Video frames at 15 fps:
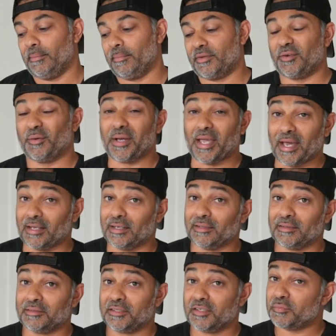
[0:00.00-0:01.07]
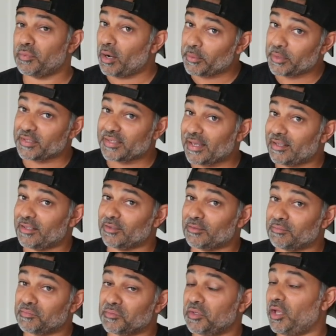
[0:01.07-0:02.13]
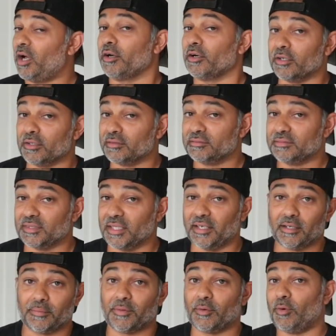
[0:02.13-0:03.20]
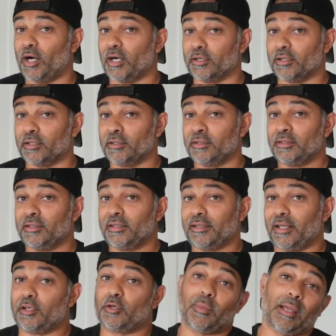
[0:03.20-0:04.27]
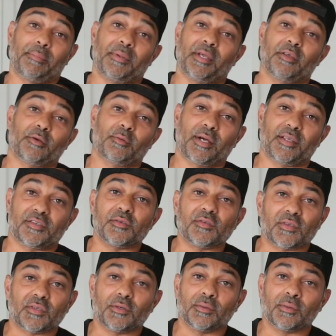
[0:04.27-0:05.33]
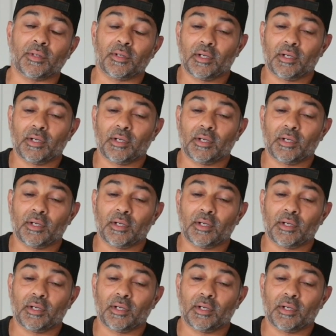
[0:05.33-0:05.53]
So again, it's probably gonna take longer to heat up the water than you might be otherwise used to.